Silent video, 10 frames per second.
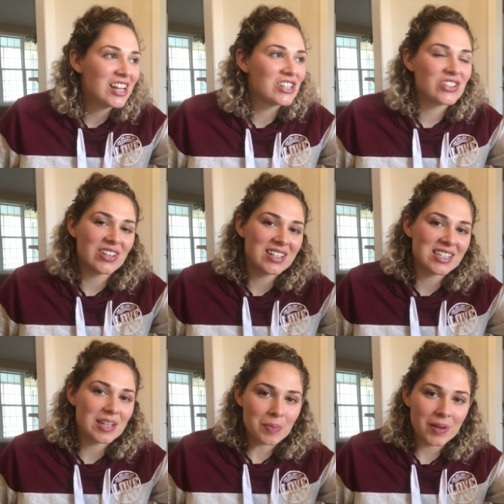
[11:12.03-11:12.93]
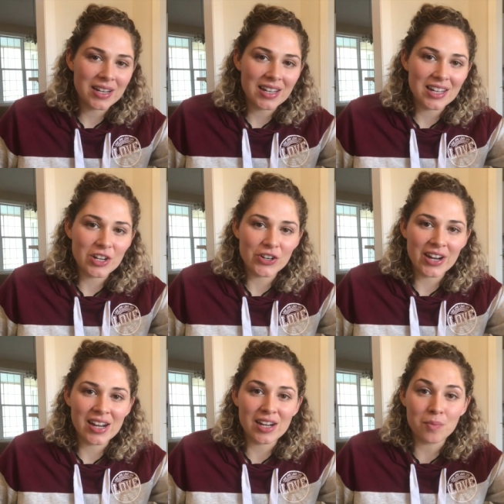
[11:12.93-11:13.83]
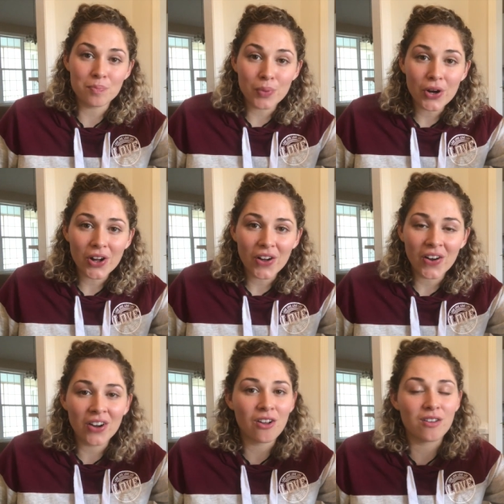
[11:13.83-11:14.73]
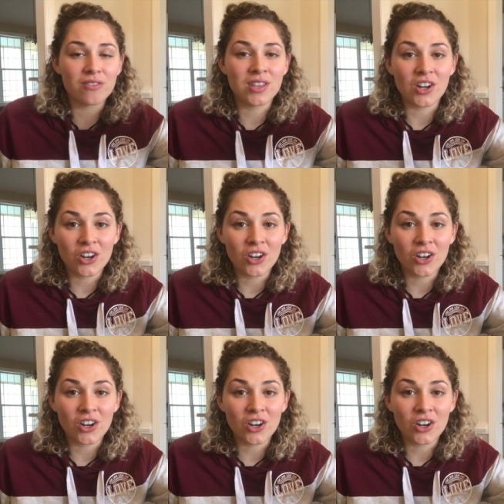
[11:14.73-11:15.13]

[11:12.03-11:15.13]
So then somebody created a book on all of the